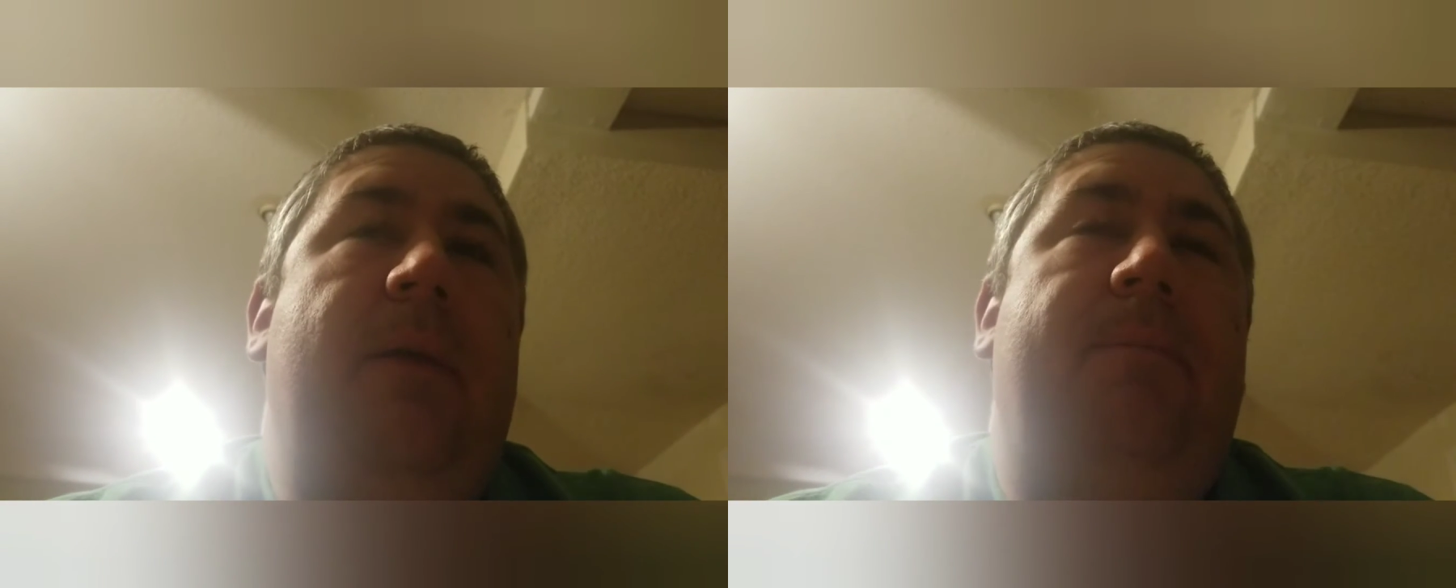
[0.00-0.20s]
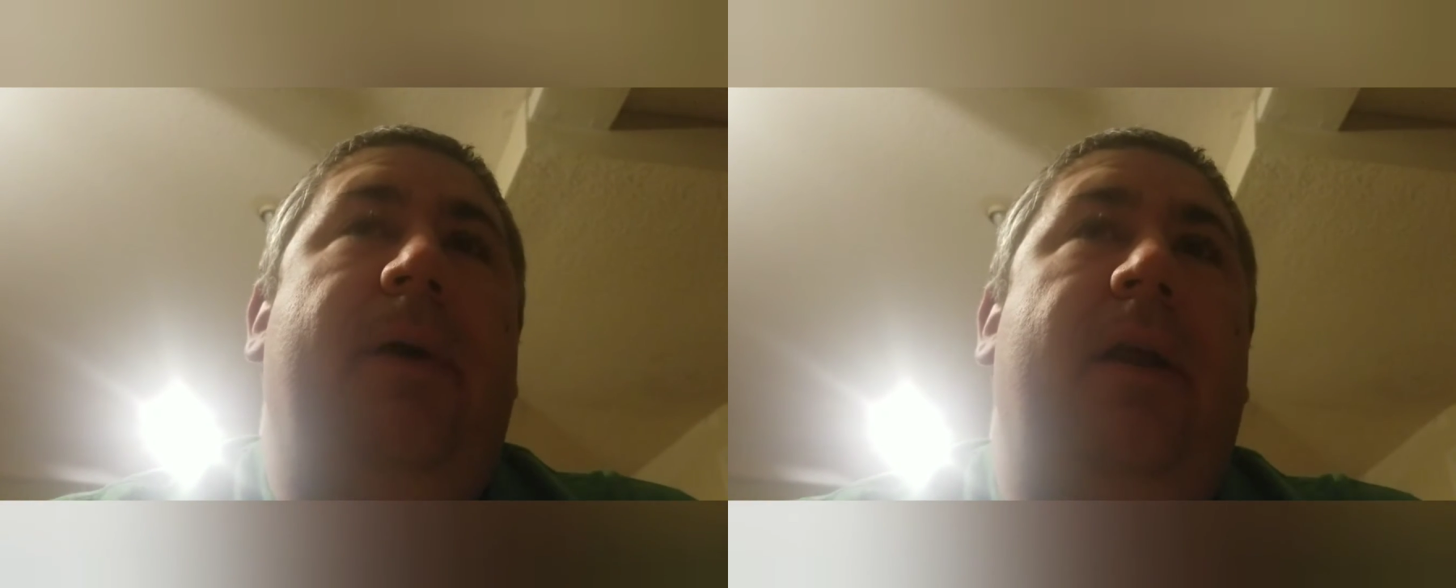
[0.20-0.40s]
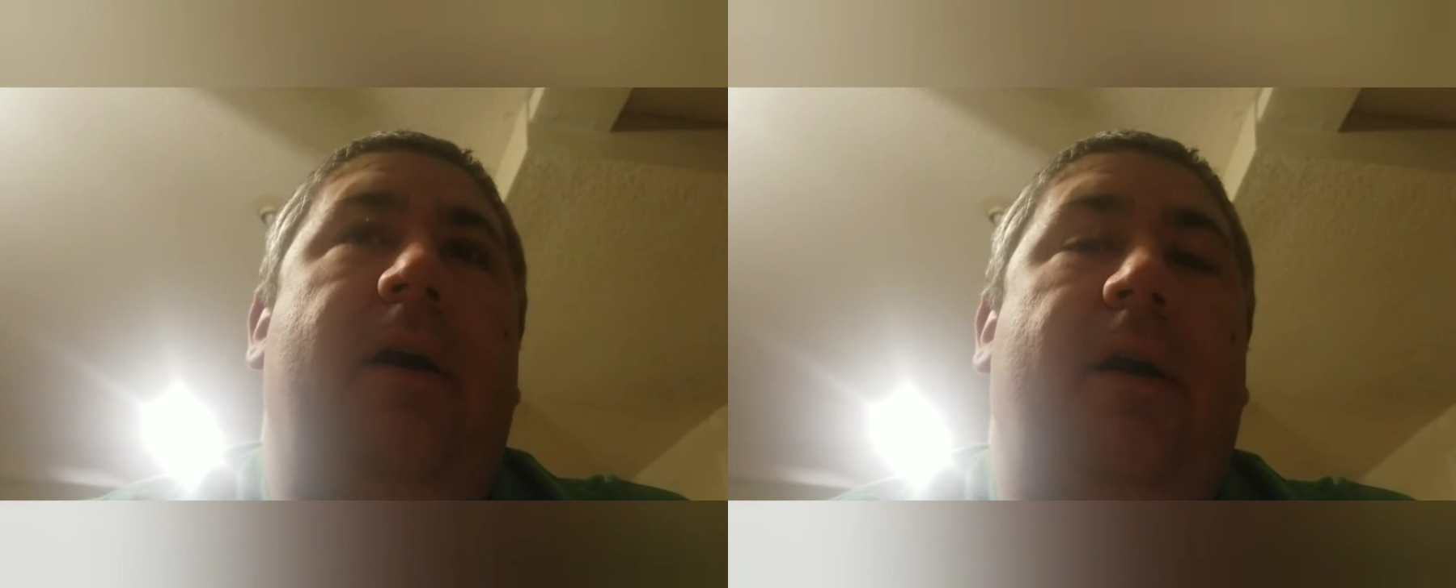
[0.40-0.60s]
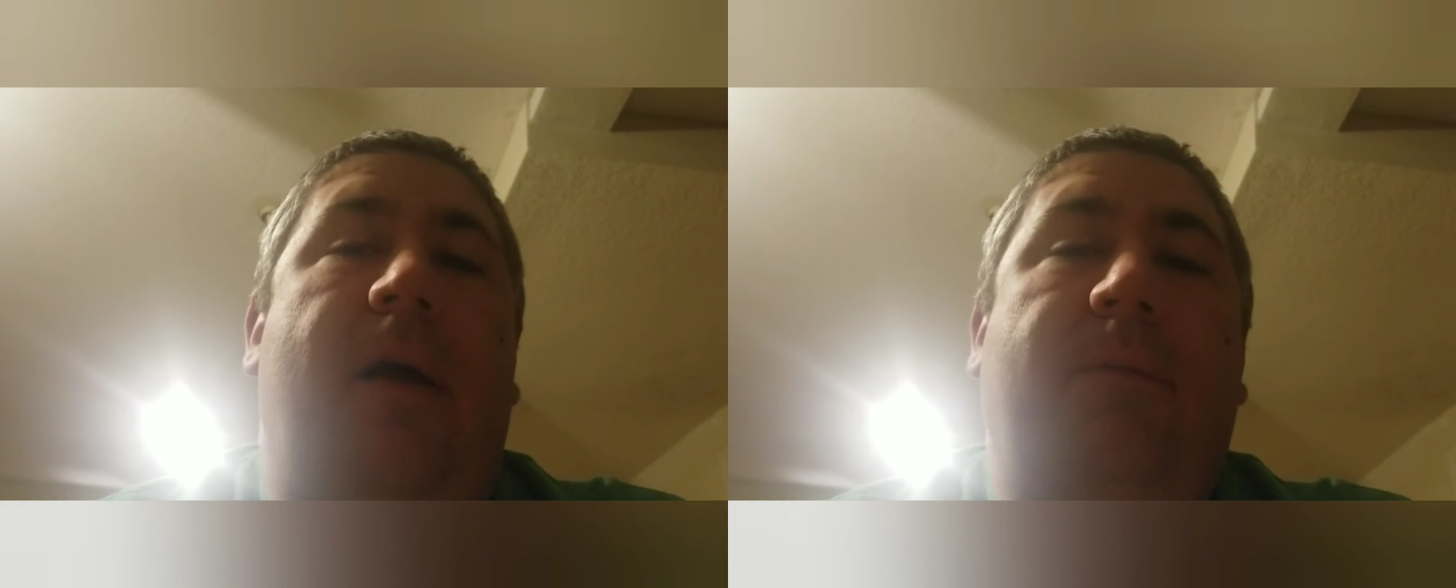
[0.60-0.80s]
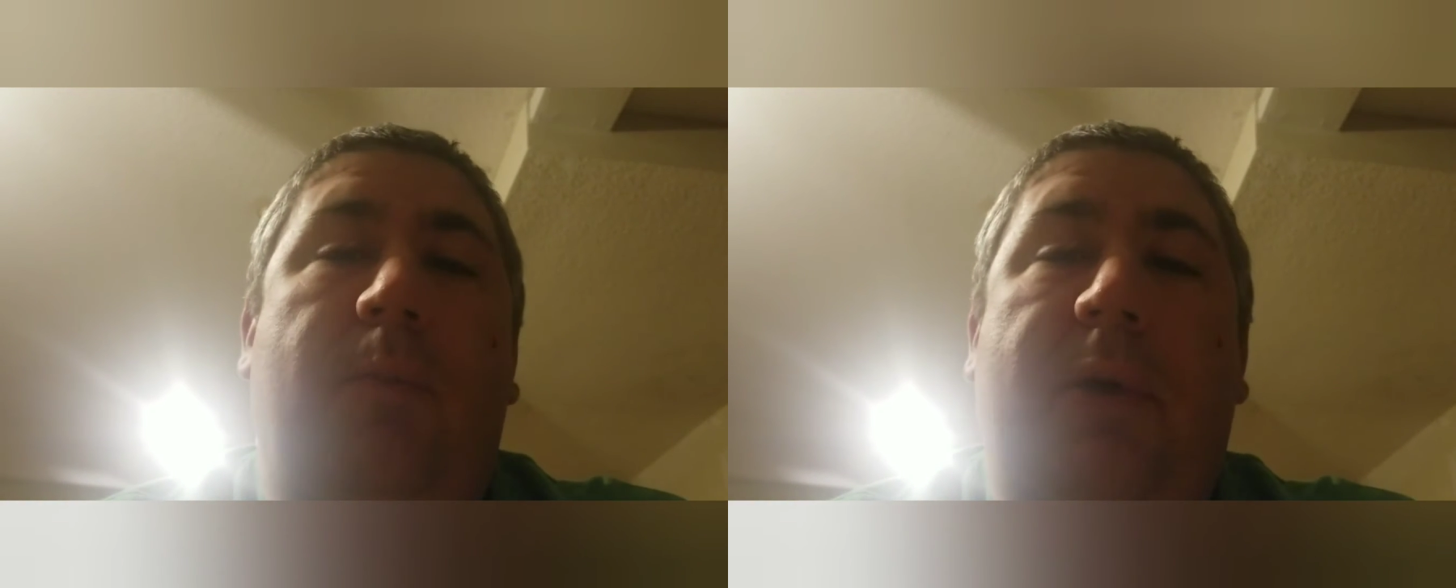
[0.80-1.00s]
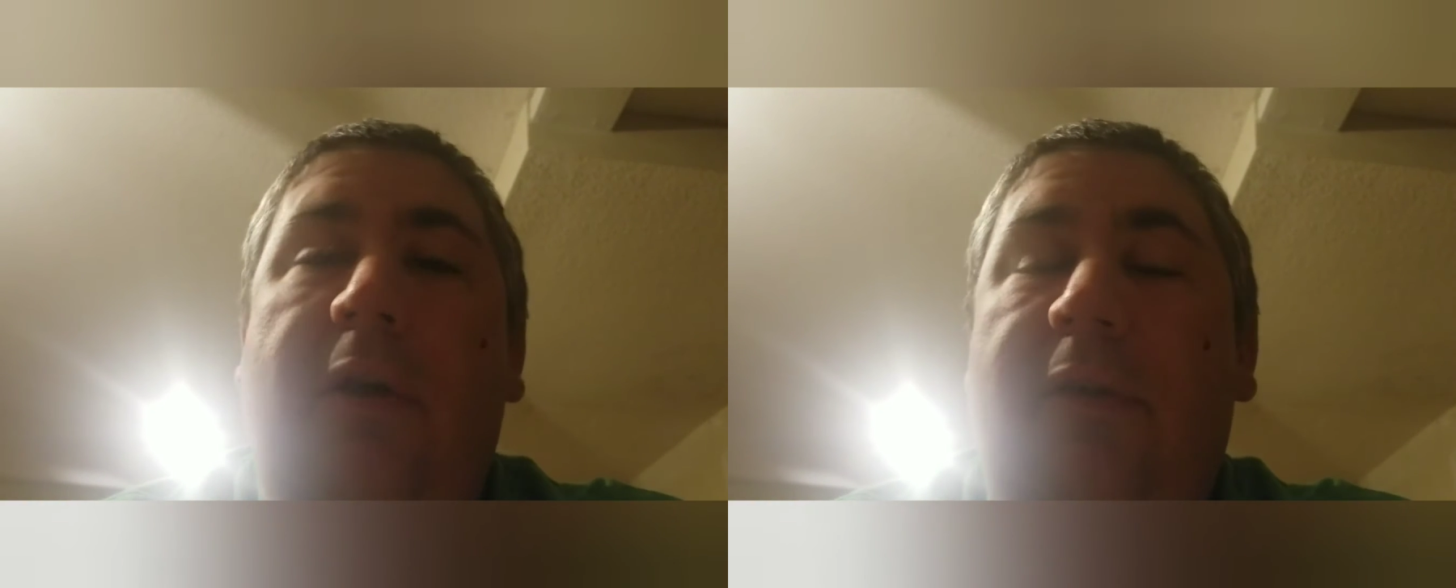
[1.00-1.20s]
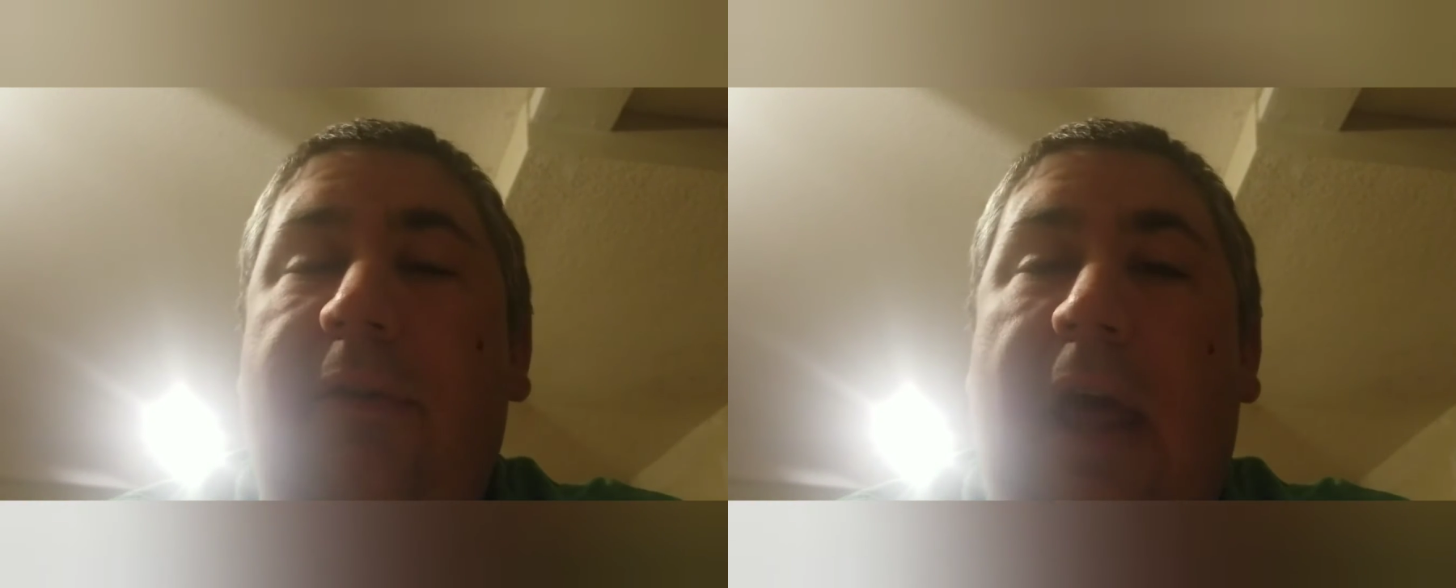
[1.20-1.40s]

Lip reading: But I'm going to be using